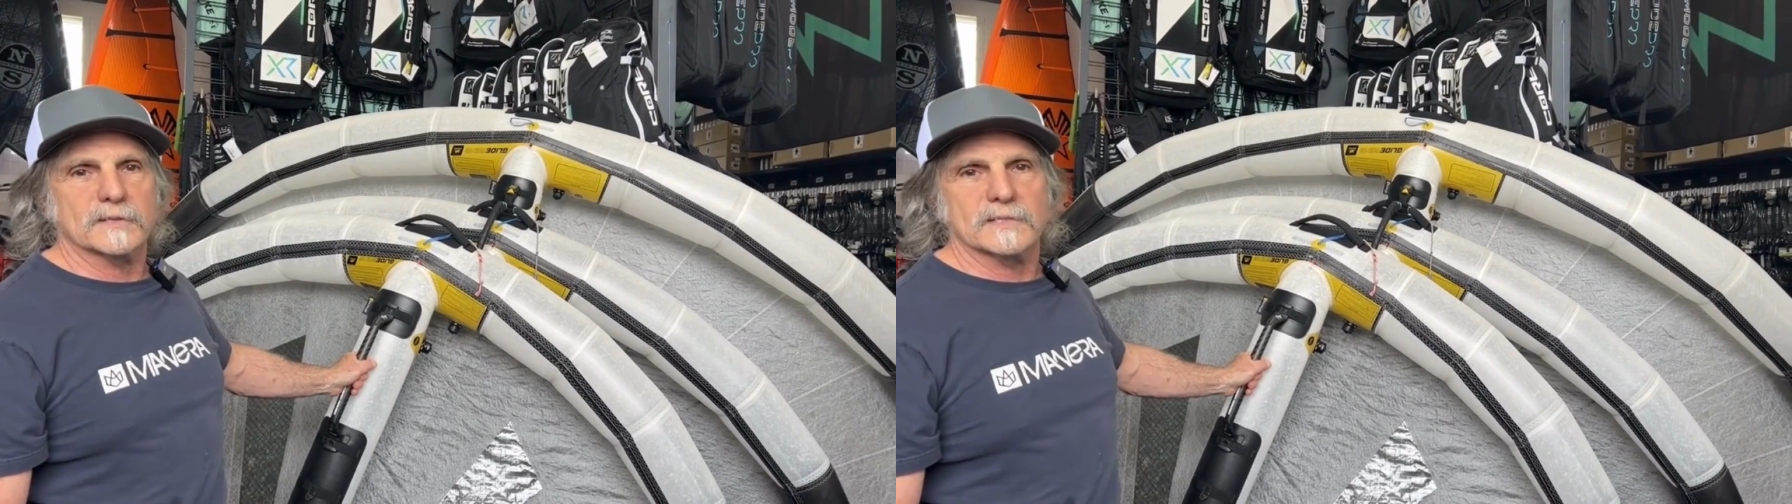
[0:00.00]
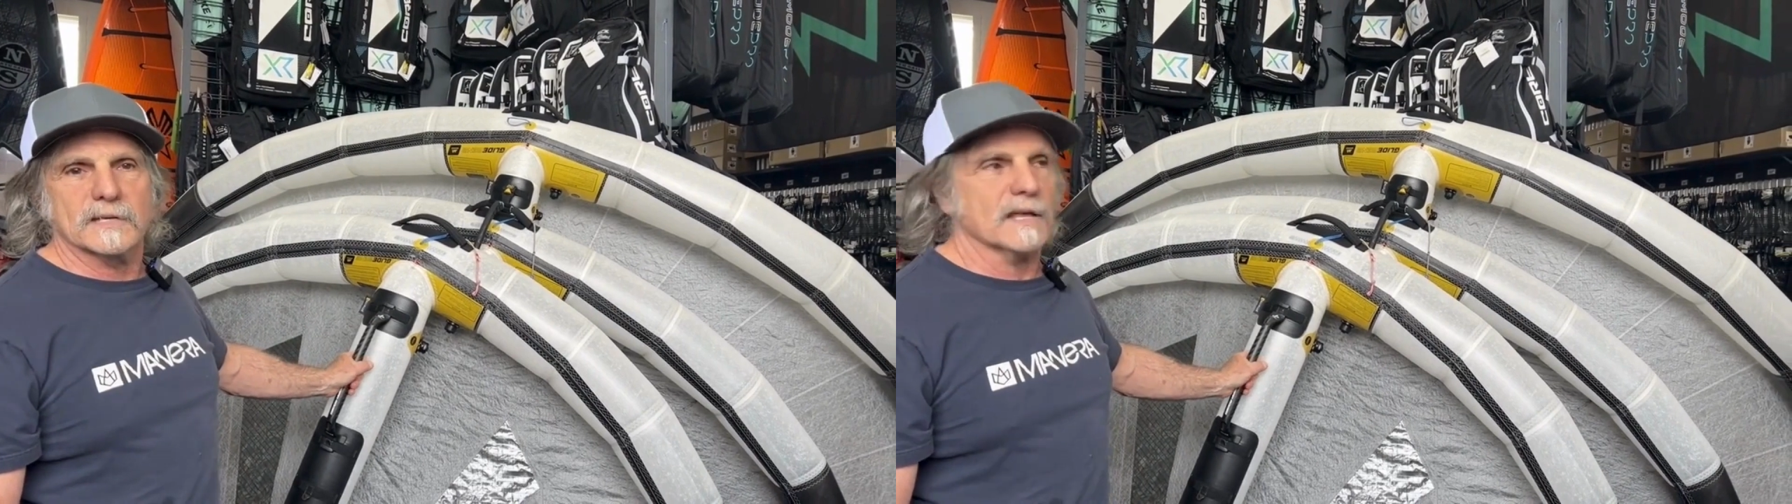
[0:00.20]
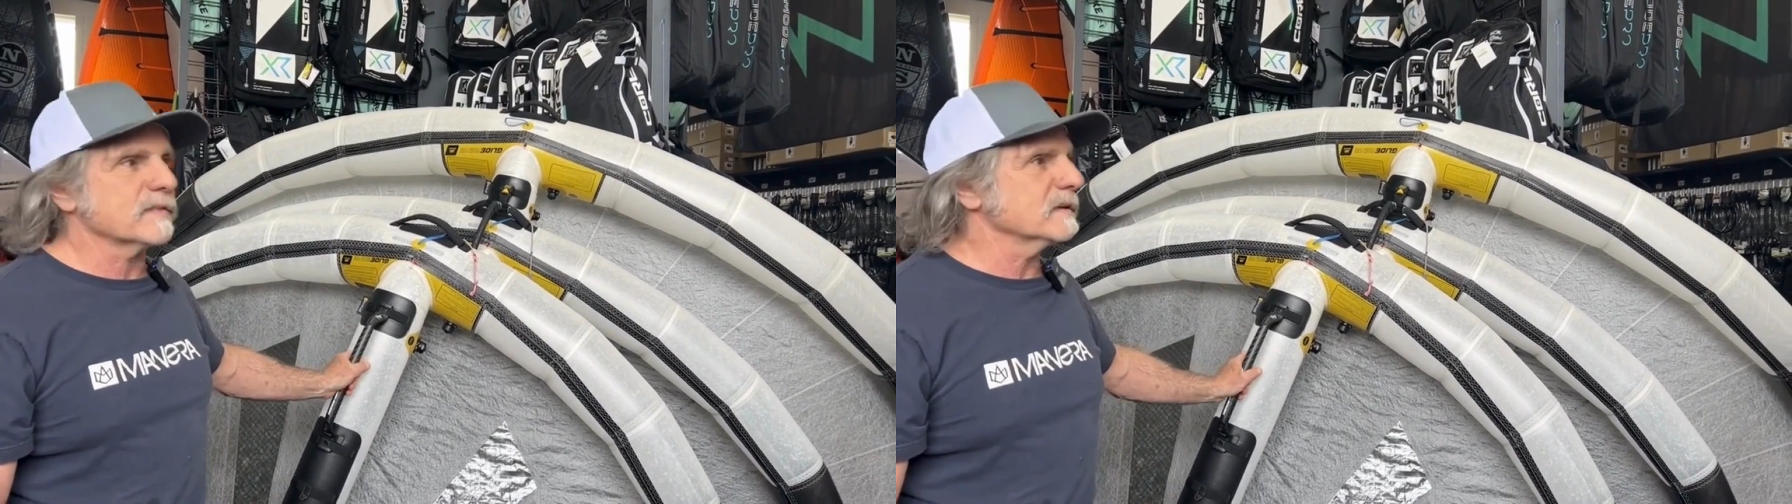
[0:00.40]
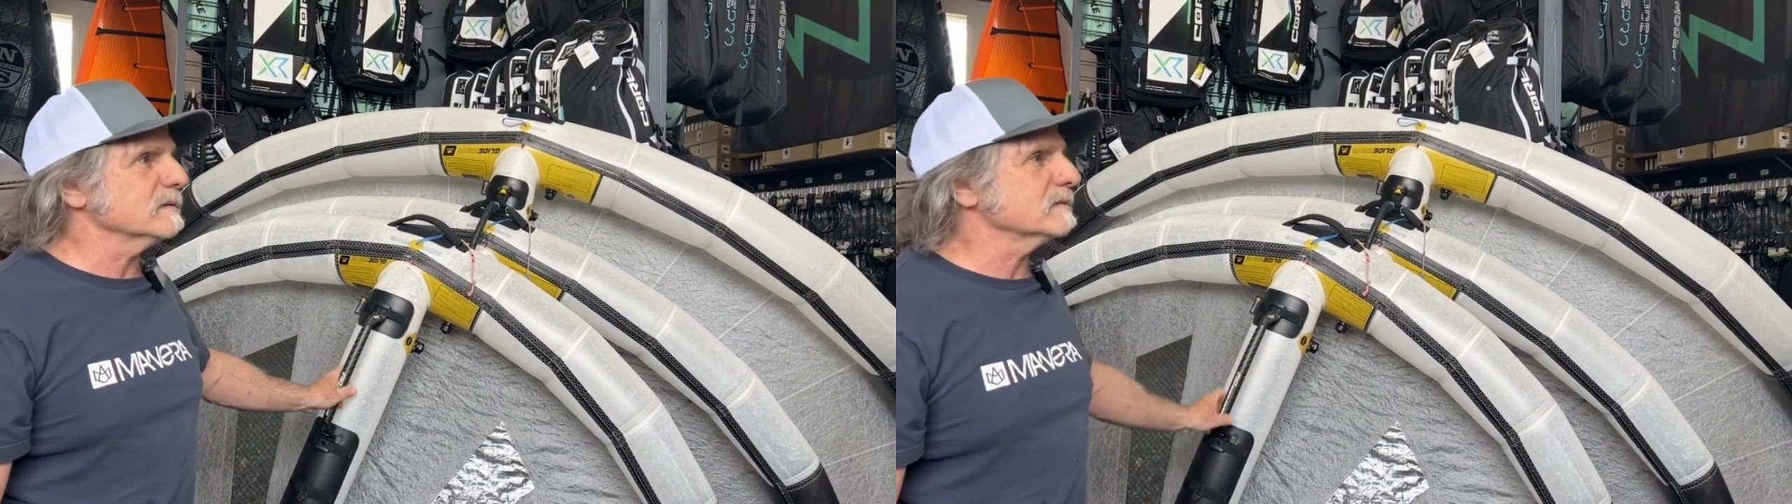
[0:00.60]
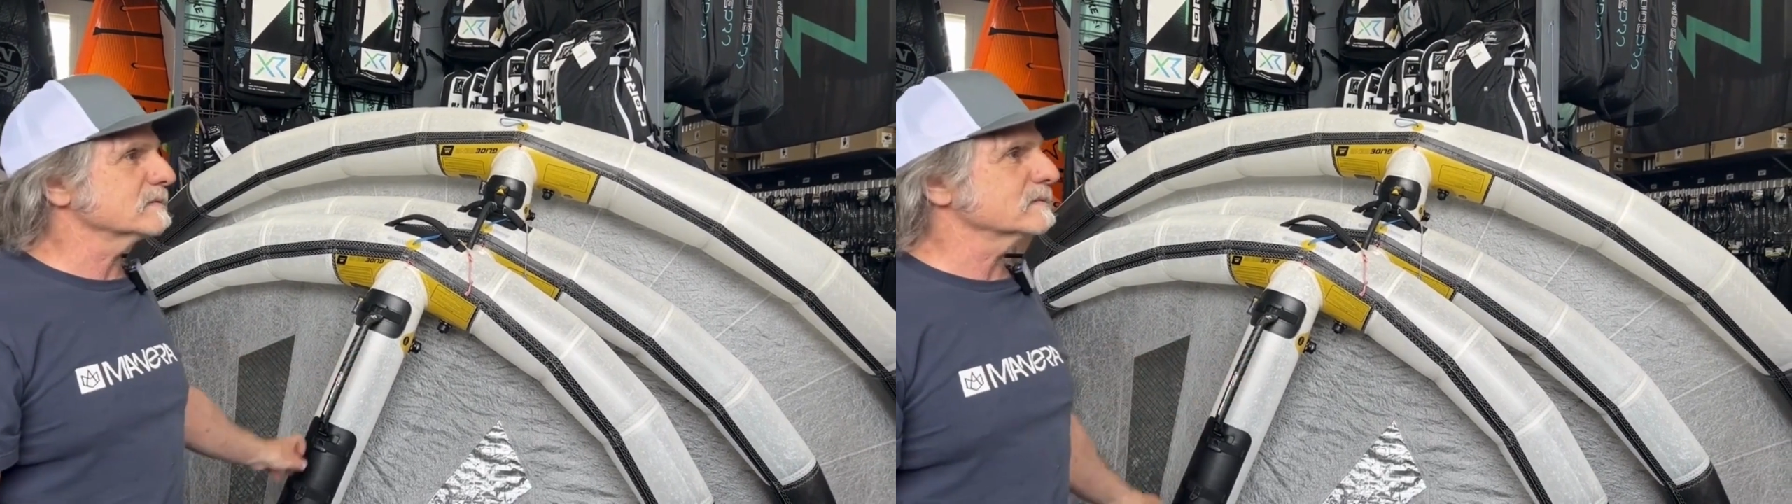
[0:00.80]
almost nothing,